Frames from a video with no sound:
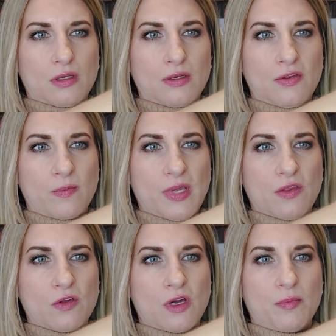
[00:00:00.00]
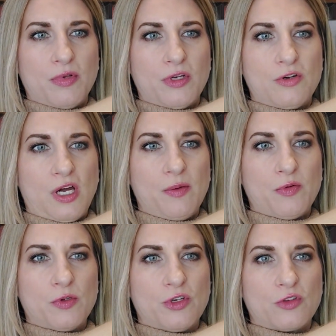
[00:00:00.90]
dispense a couple of drops.
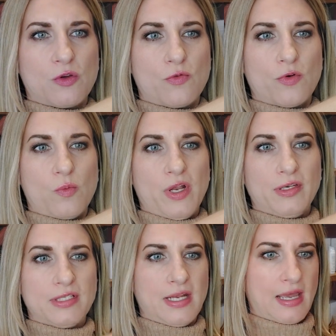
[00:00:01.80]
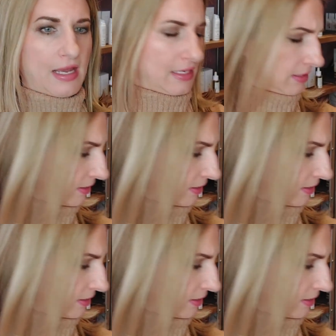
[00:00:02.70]
We'll just go for one today.